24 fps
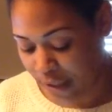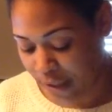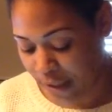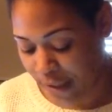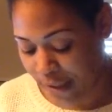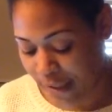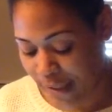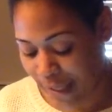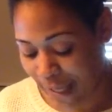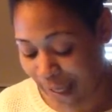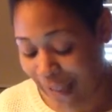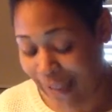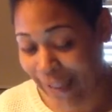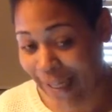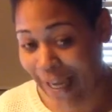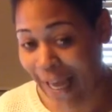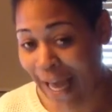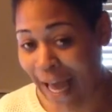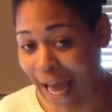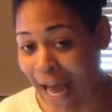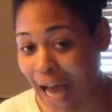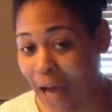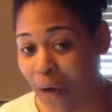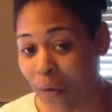exactly
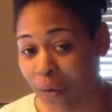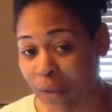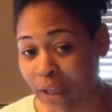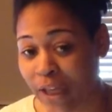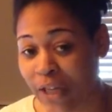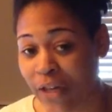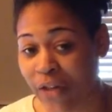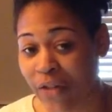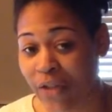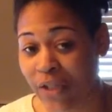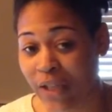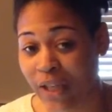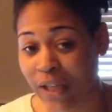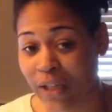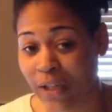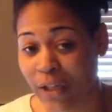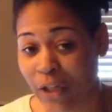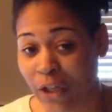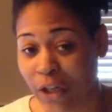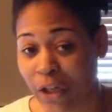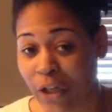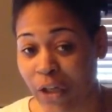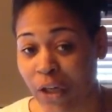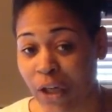how leaders can
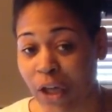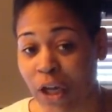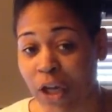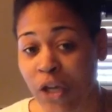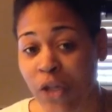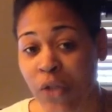learn